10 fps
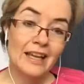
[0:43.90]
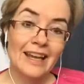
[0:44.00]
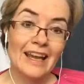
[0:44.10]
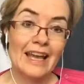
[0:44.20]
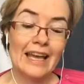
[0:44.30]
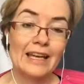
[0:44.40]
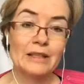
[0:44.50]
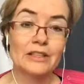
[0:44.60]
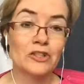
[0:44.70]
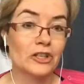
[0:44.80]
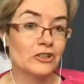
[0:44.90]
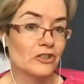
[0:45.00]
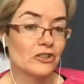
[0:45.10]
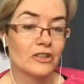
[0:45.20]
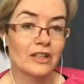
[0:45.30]
And the
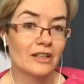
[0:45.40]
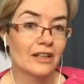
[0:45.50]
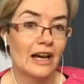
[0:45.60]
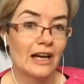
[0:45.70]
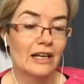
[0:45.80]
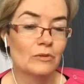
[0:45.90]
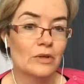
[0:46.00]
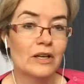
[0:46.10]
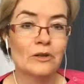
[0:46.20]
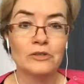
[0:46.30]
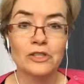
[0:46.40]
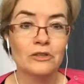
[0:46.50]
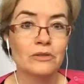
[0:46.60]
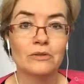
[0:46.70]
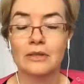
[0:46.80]
church that we go
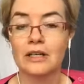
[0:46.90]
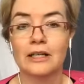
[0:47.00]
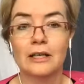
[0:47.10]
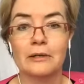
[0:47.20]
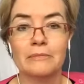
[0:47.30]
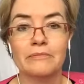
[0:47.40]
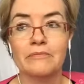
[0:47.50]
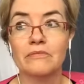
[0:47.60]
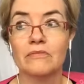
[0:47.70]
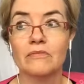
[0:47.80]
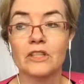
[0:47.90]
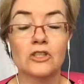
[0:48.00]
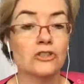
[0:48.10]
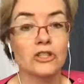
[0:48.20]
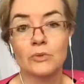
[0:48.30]
to, the
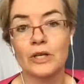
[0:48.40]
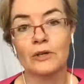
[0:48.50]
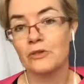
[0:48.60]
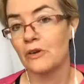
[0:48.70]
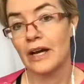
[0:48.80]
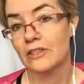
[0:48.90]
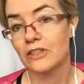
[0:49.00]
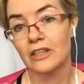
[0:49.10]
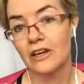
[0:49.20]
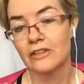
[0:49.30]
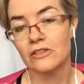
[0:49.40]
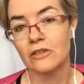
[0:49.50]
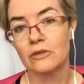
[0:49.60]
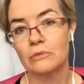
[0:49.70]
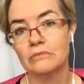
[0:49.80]
churches we go to actually
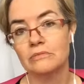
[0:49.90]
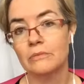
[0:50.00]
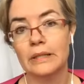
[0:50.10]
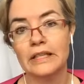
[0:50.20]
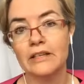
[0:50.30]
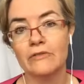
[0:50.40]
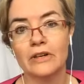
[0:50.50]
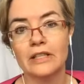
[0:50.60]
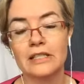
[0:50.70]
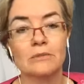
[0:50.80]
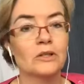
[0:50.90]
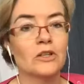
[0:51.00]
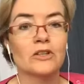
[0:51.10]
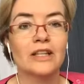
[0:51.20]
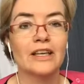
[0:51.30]
also believe very
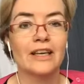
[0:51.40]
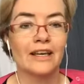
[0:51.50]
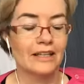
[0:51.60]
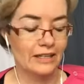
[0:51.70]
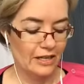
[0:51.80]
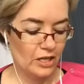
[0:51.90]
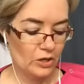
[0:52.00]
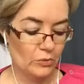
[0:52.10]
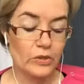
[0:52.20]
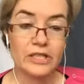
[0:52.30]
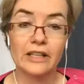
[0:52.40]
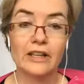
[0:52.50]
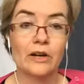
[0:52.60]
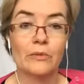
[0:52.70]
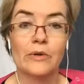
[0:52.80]
similarly, and we declare
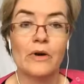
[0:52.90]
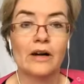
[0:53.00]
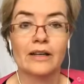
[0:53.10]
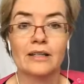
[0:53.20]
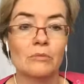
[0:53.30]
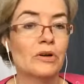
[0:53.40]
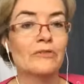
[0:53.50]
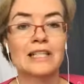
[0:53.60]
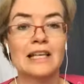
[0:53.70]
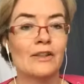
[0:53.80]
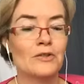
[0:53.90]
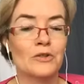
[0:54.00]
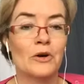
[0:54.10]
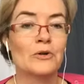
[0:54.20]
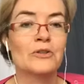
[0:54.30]
we walk in a perfect health
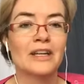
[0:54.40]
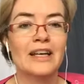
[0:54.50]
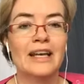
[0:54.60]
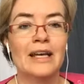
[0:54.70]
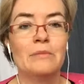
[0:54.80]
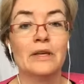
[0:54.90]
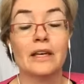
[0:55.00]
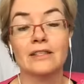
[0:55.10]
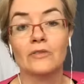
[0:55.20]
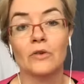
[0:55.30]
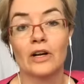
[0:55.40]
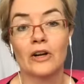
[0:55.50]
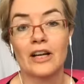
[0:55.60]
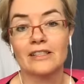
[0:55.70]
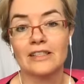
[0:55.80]
zone because of what
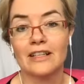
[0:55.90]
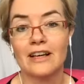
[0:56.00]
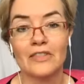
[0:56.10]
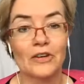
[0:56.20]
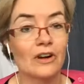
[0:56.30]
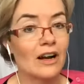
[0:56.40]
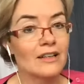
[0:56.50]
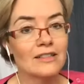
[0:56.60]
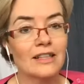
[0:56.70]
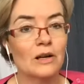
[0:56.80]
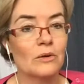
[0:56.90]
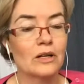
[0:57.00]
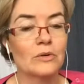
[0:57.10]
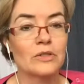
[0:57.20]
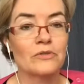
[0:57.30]
Christ did on the cross. That work
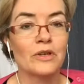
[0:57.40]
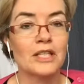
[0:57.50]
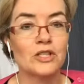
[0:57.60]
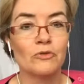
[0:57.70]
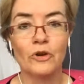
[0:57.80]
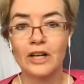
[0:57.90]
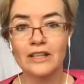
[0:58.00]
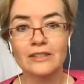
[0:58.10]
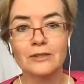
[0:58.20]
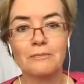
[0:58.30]
was finished for us.